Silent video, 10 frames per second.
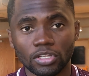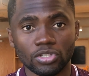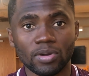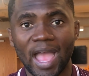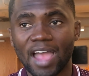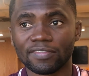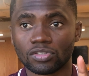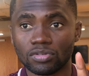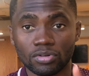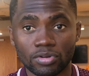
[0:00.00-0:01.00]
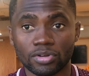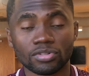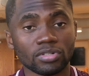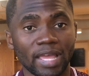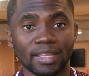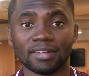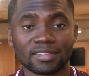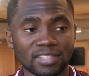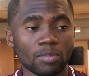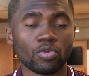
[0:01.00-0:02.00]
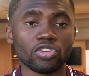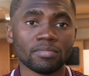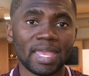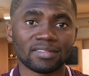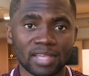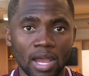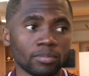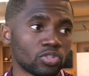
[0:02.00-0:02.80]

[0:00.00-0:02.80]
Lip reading: You have to learn, like in the same way you make time